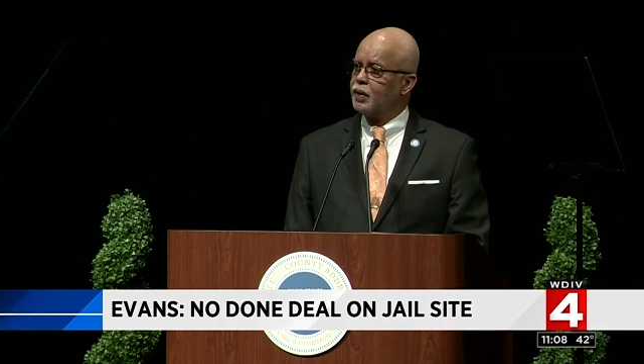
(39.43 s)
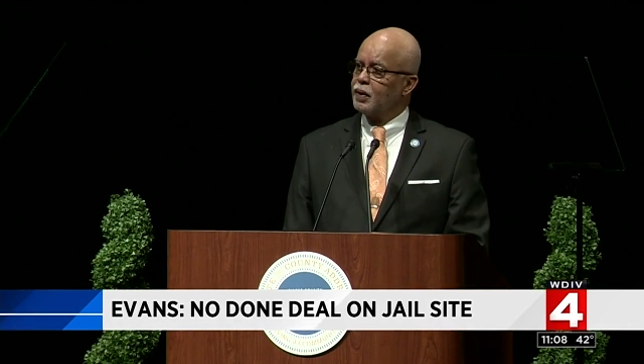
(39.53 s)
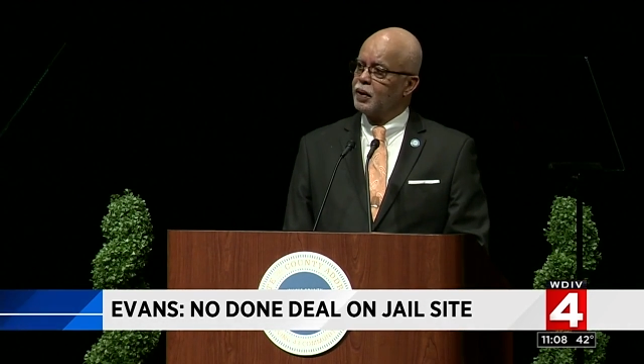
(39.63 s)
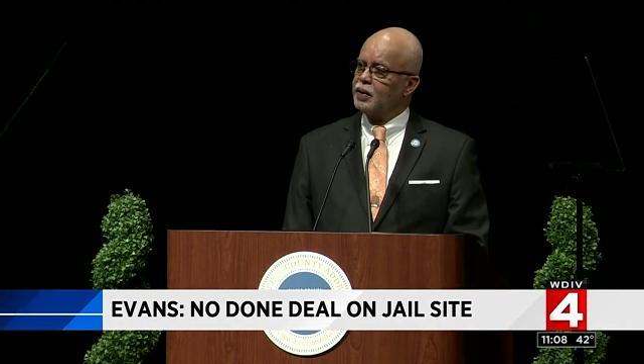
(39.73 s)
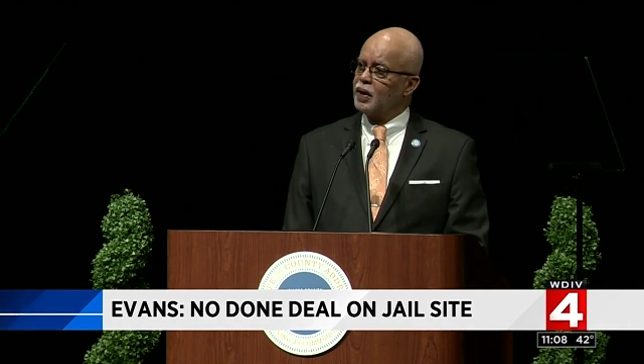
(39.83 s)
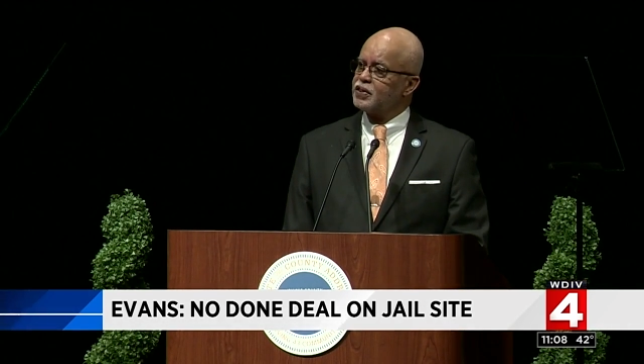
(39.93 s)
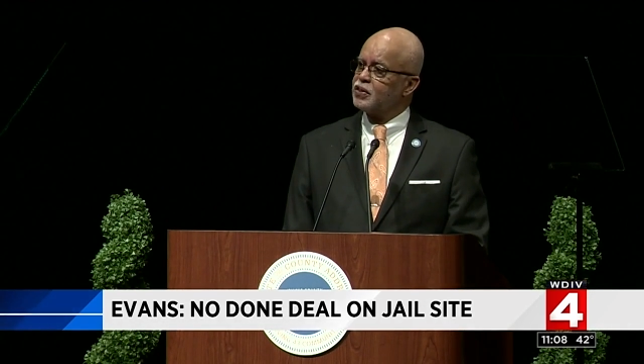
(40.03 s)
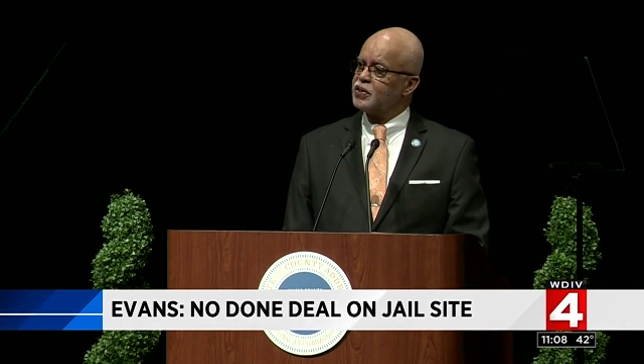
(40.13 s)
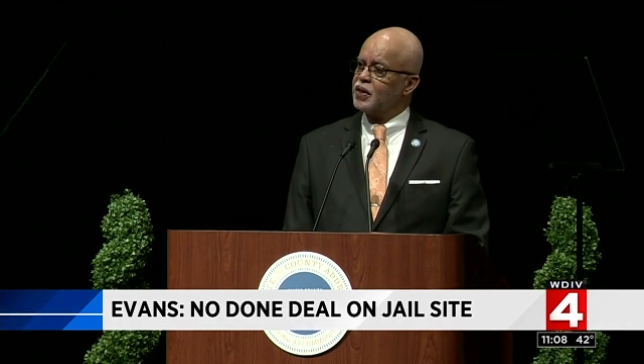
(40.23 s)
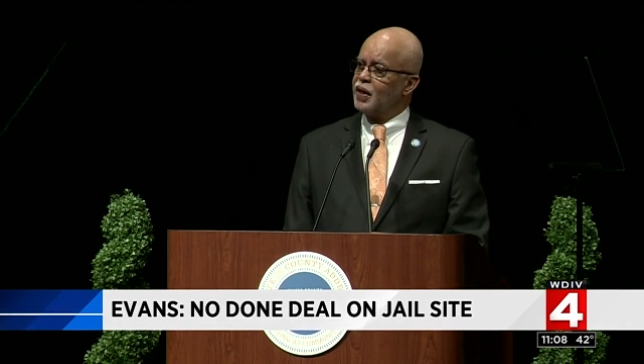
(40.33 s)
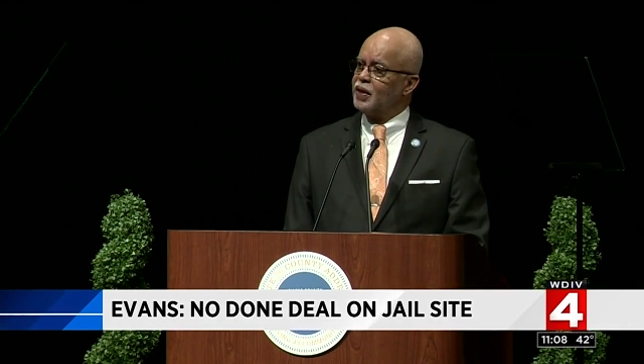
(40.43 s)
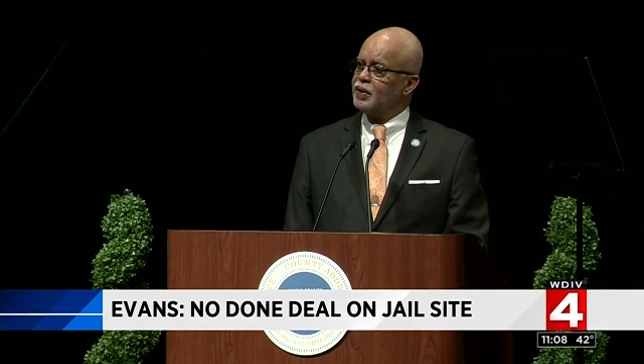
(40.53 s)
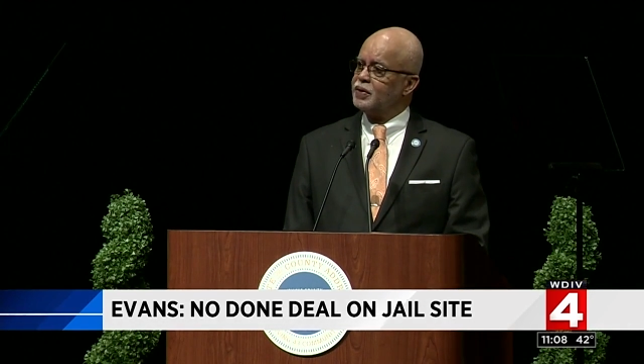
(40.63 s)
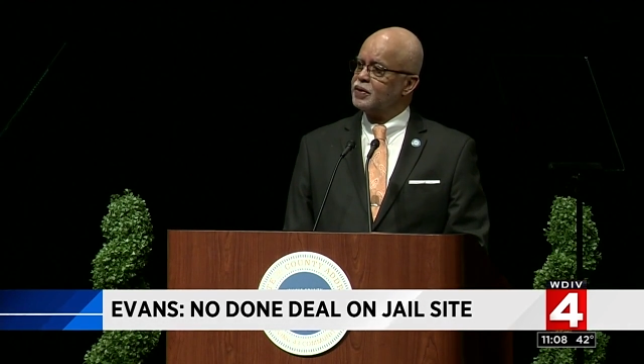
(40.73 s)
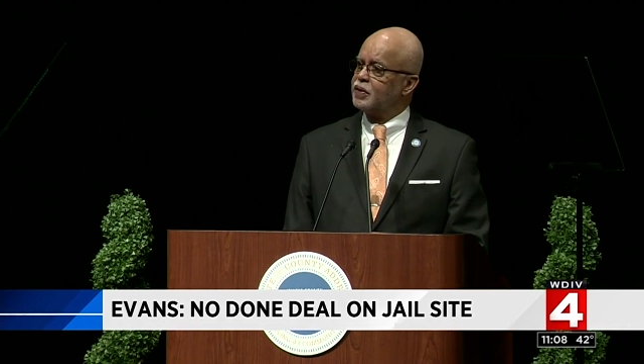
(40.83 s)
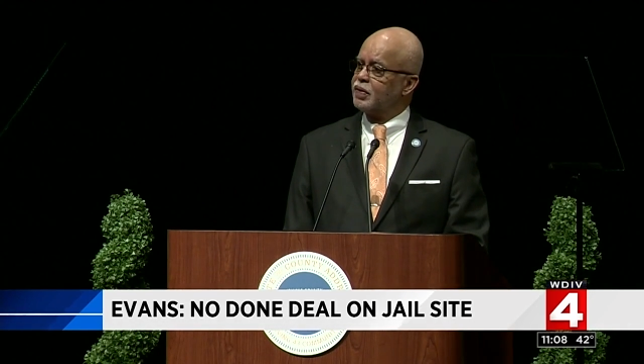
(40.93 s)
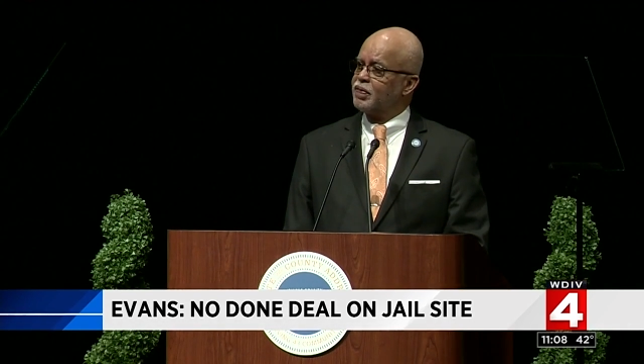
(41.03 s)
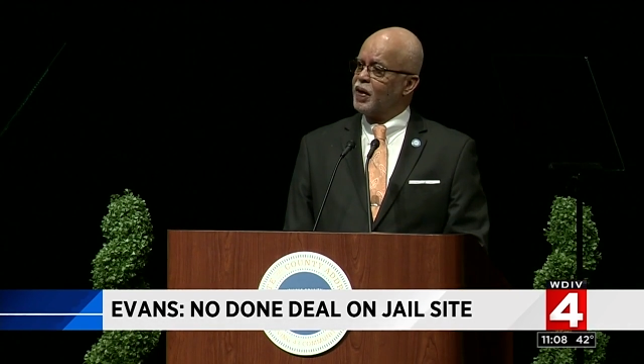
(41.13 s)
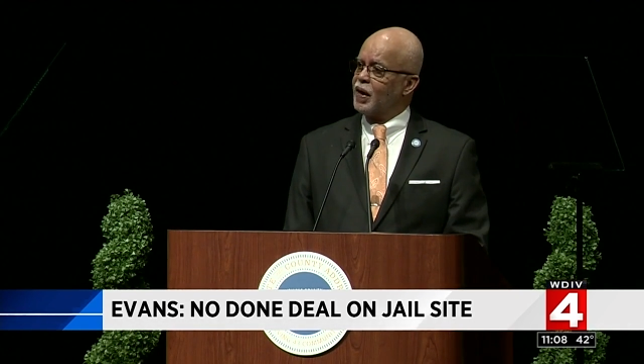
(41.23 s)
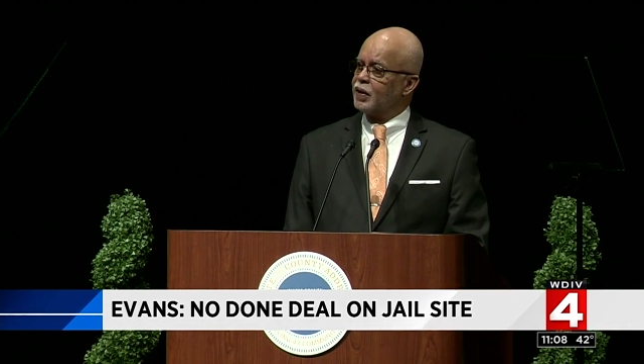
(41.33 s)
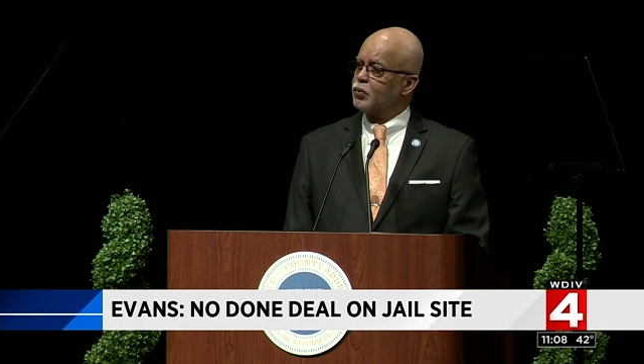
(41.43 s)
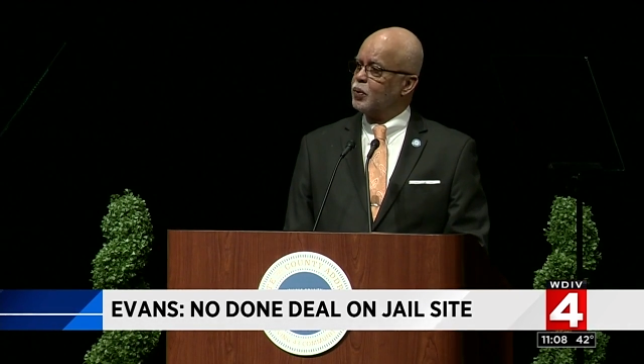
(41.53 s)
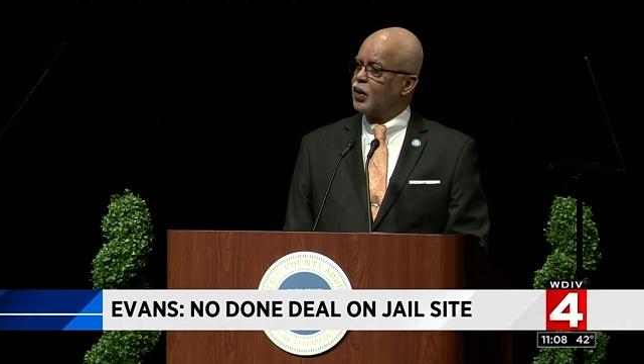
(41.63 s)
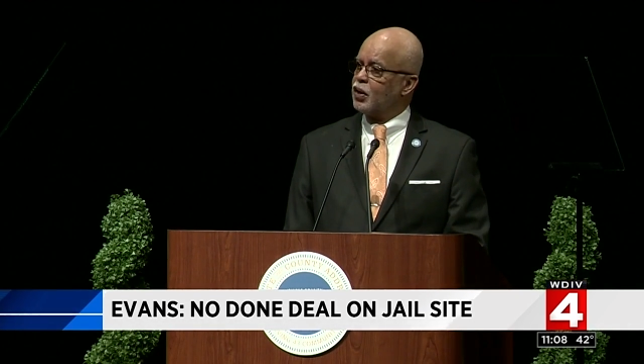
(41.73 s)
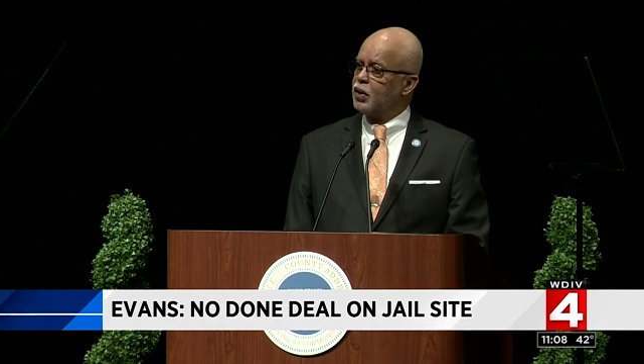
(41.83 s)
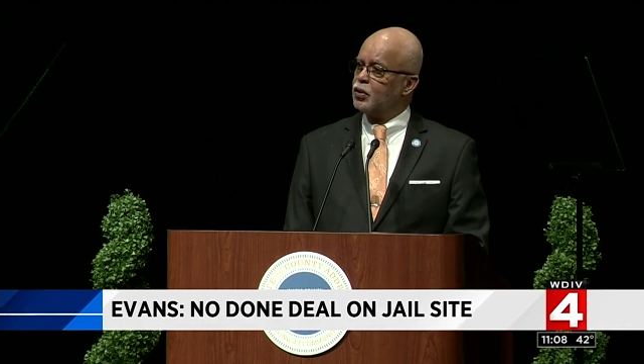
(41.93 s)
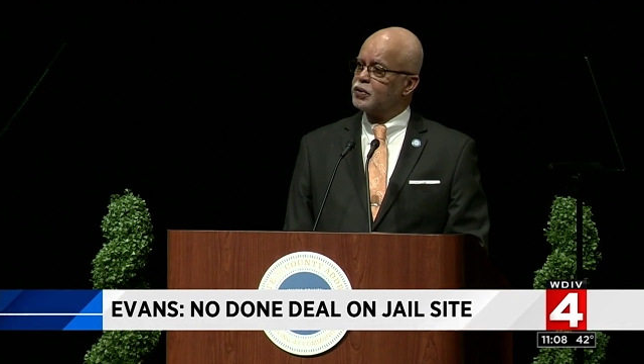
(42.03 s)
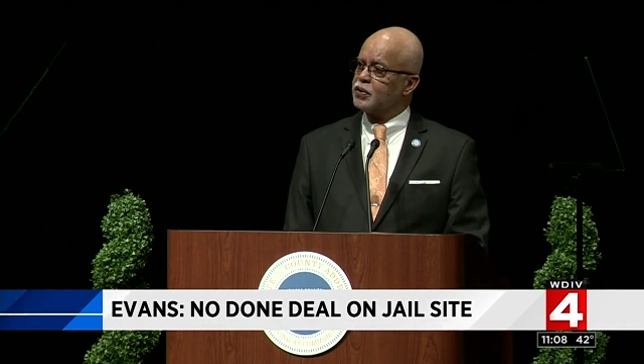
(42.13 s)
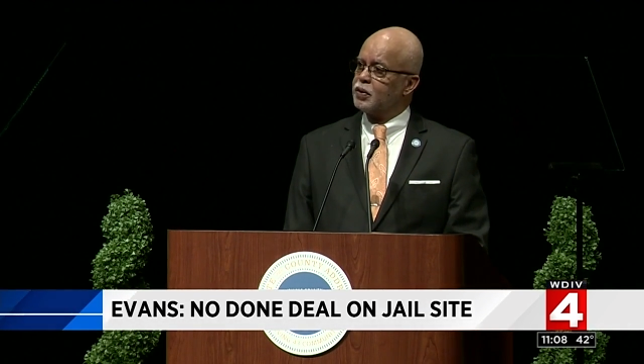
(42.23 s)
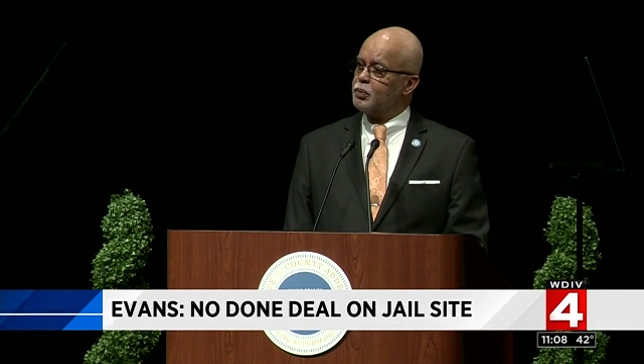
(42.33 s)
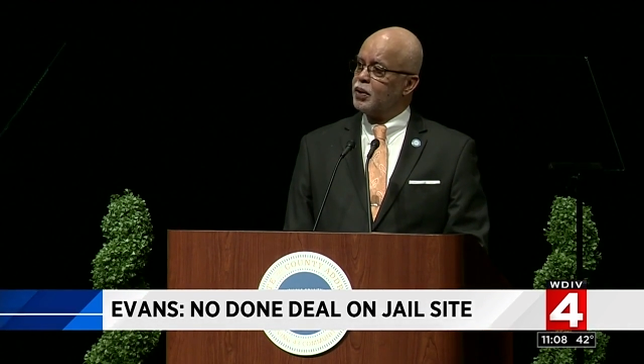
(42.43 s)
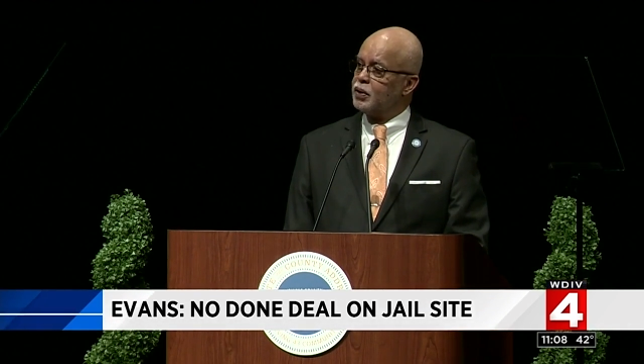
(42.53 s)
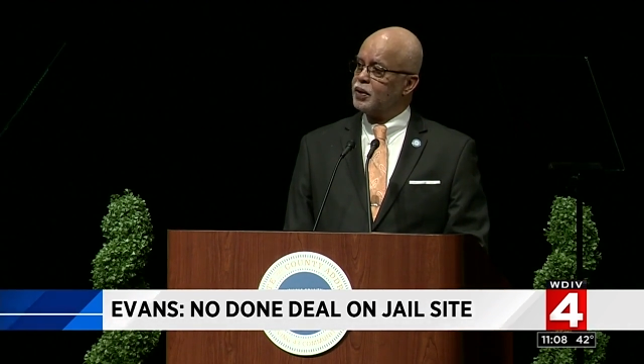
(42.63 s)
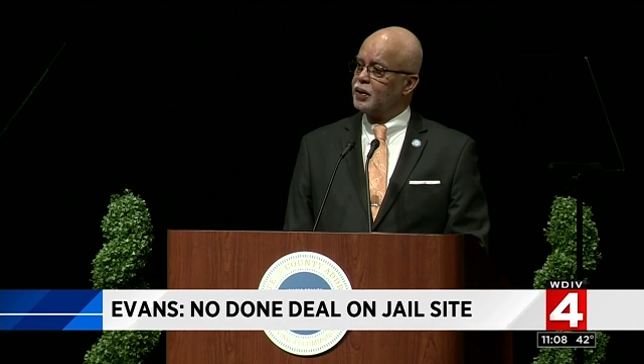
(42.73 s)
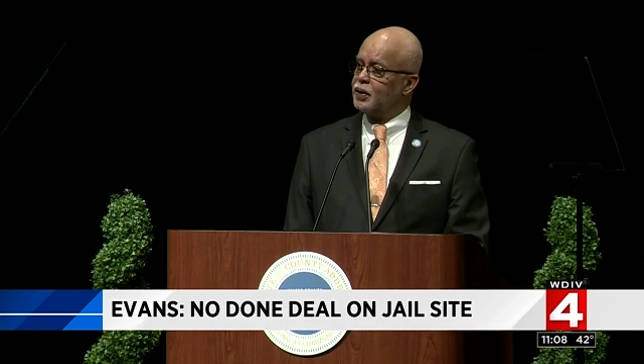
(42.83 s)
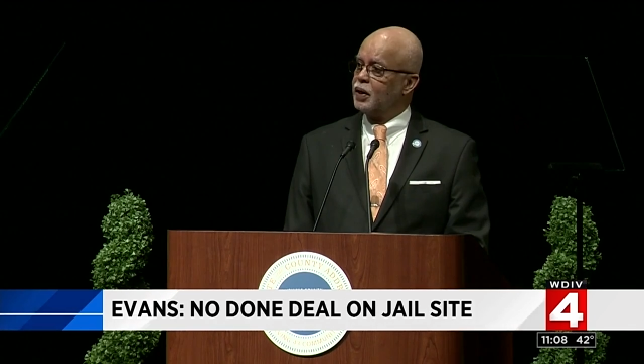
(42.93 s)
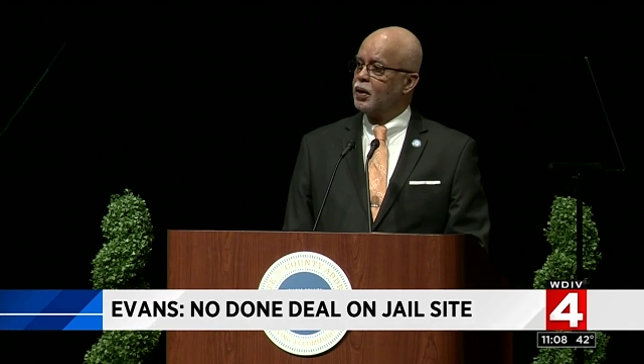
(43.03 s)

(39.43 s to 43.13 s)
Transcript: it doesn't change the fact we are closer to building